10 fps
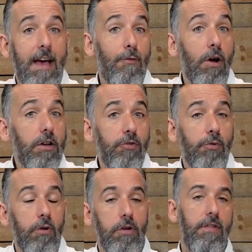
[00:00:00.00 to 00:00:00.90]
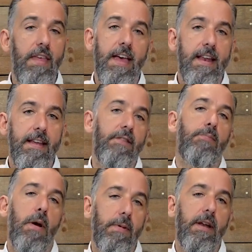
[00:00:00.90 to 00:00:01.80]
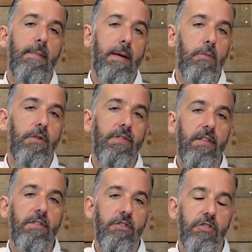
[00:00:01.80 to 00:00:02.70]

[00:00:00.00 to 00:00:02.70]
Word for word: have one controller, then it's probably going to make more sense to